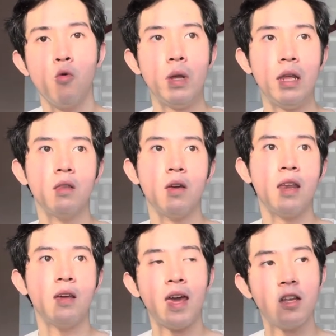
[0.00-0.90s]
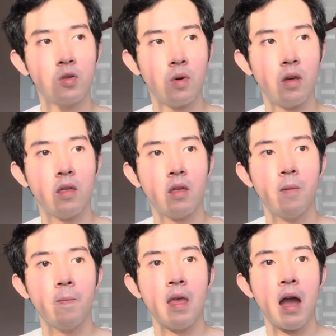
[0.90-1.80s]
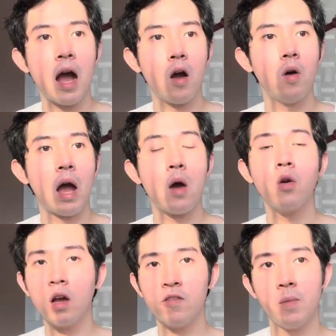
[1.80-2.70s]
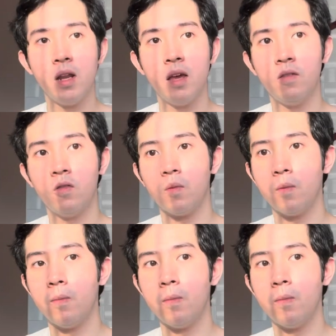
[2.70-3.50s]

We need to engage with how our government has